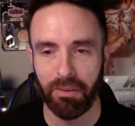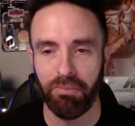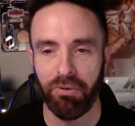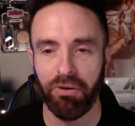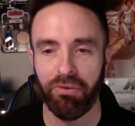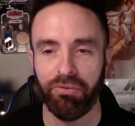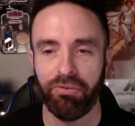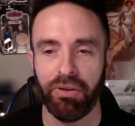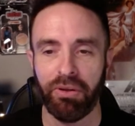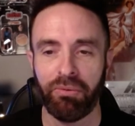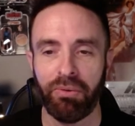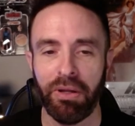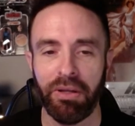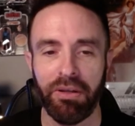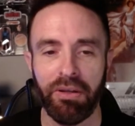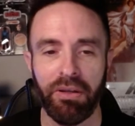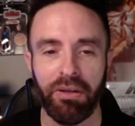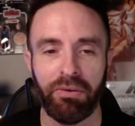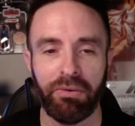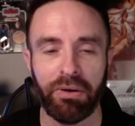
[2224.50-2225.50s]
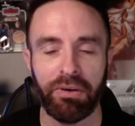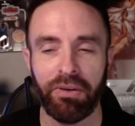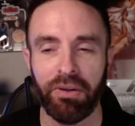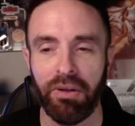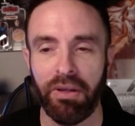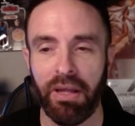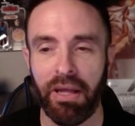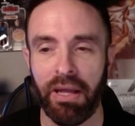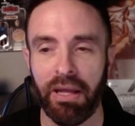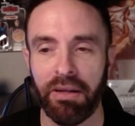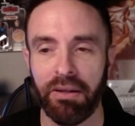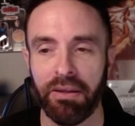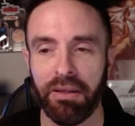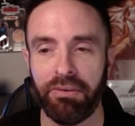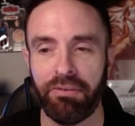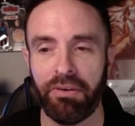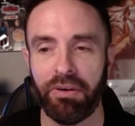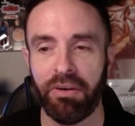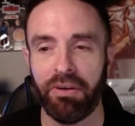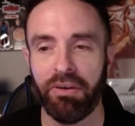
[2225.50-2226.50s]
Beautifully written, directed, and
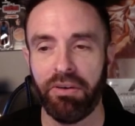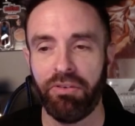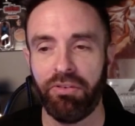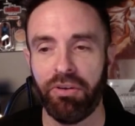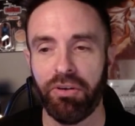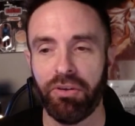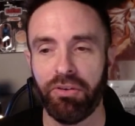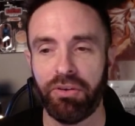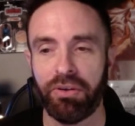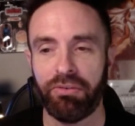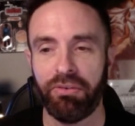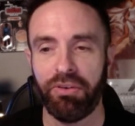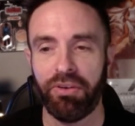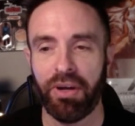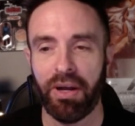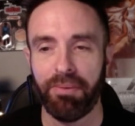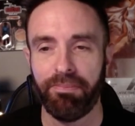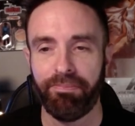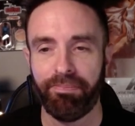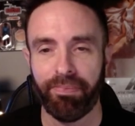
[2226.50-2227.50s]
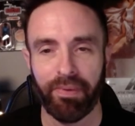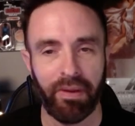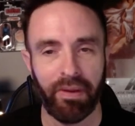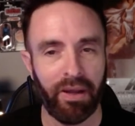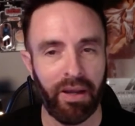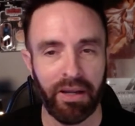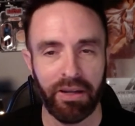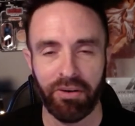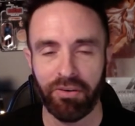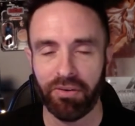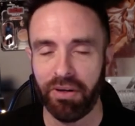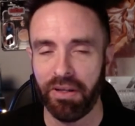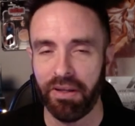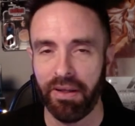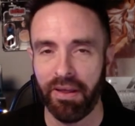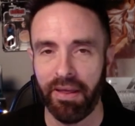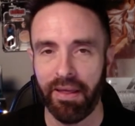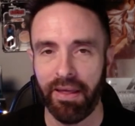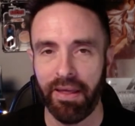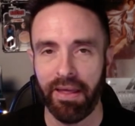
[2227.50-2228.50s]
delivered. Chills every time. I agree.
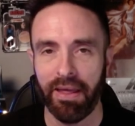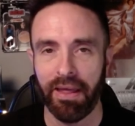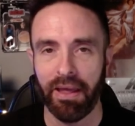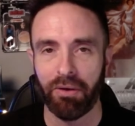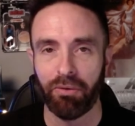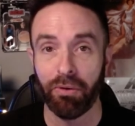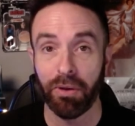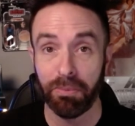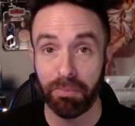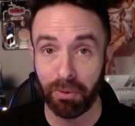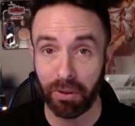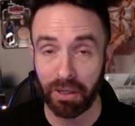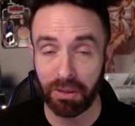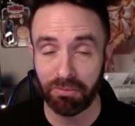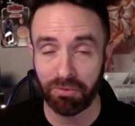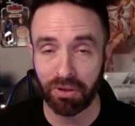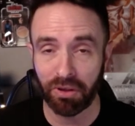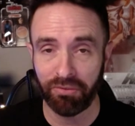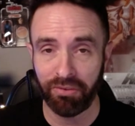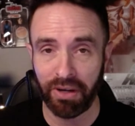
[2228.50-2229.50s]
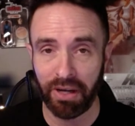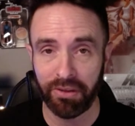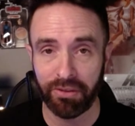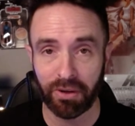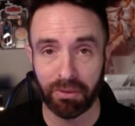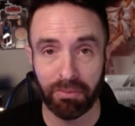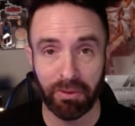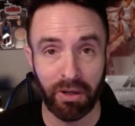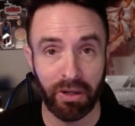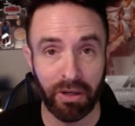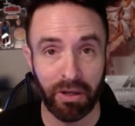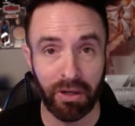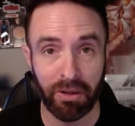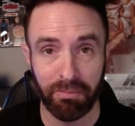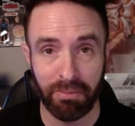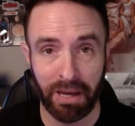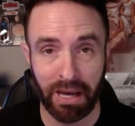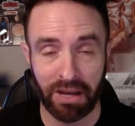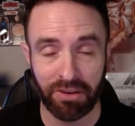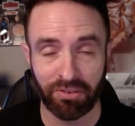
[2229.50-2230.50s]
Really putting himself out there, but
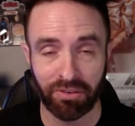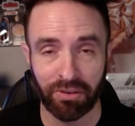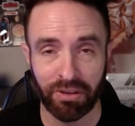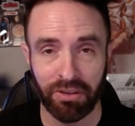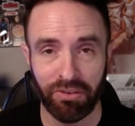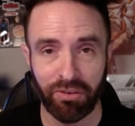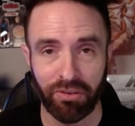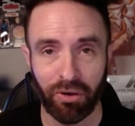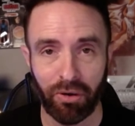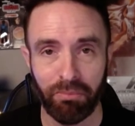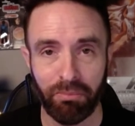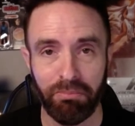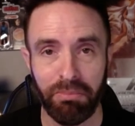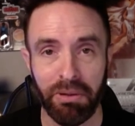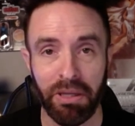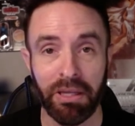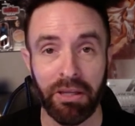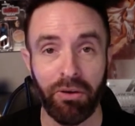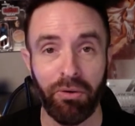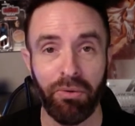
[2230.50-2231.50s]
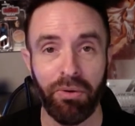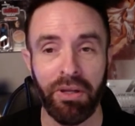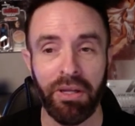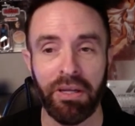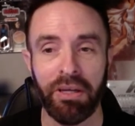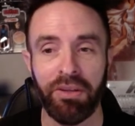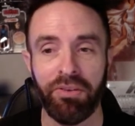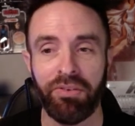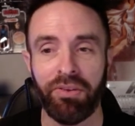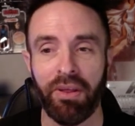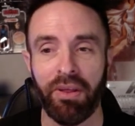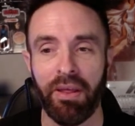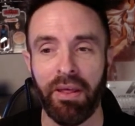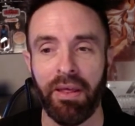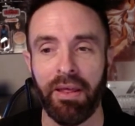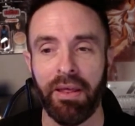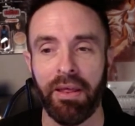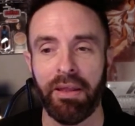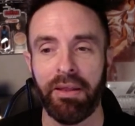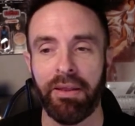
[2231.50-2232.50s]
unabashedly so, being who he is.
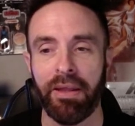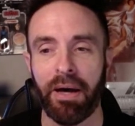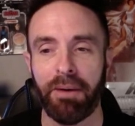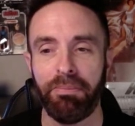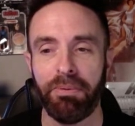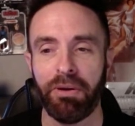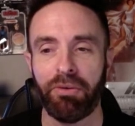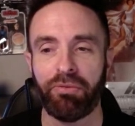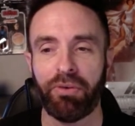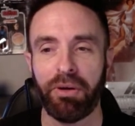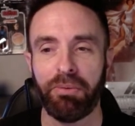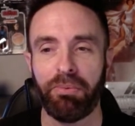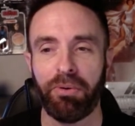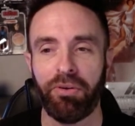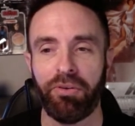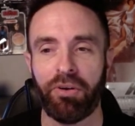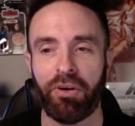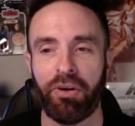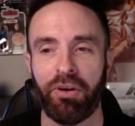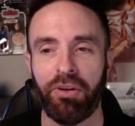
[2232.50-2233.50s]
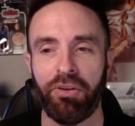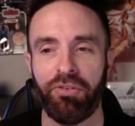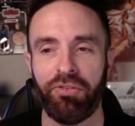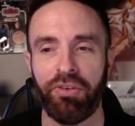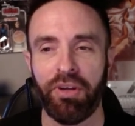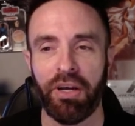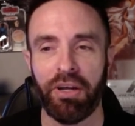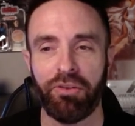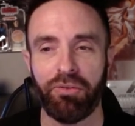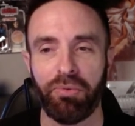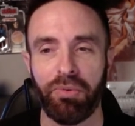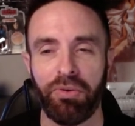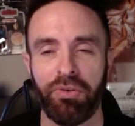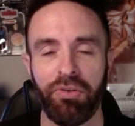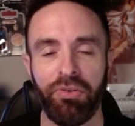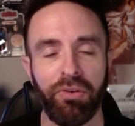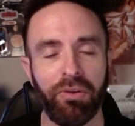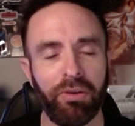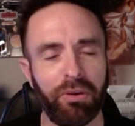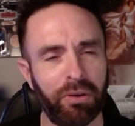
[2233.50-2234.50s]
Not being afraid to put his heart on his chest, which is
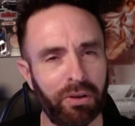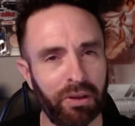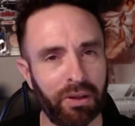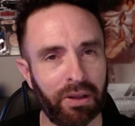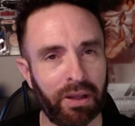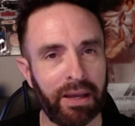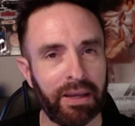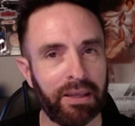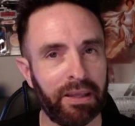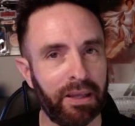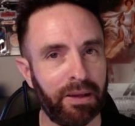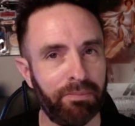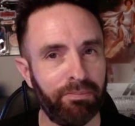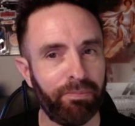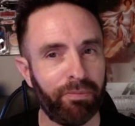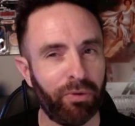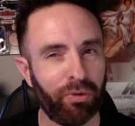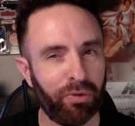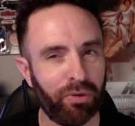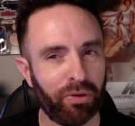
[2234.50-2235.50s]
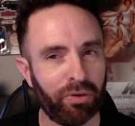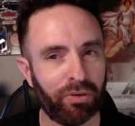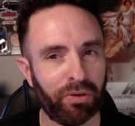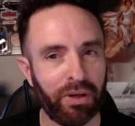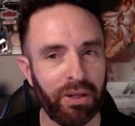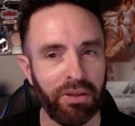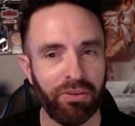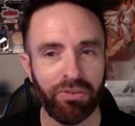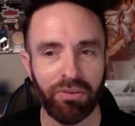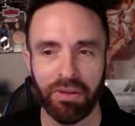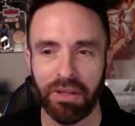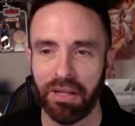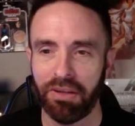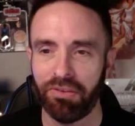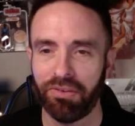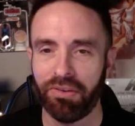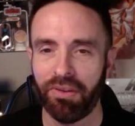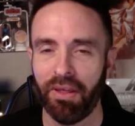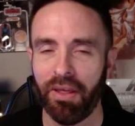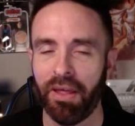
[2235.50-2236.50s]
a little unlike him to a degree. So
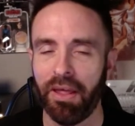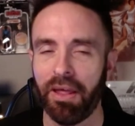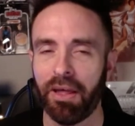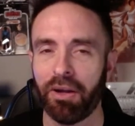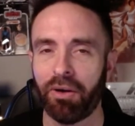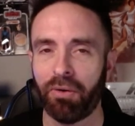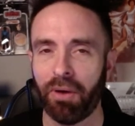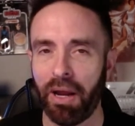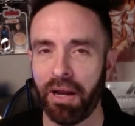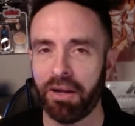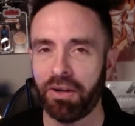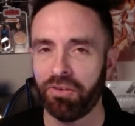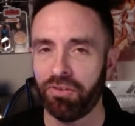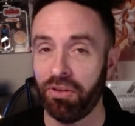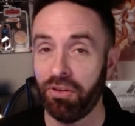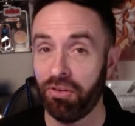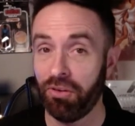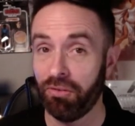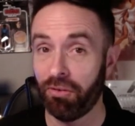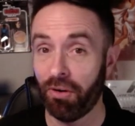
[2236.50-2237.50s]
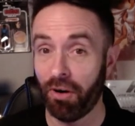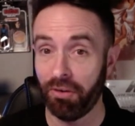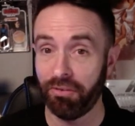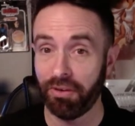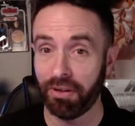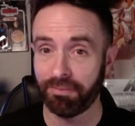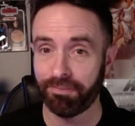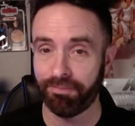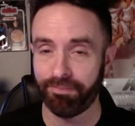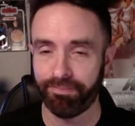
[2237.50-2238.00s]
that's great because he's evolving.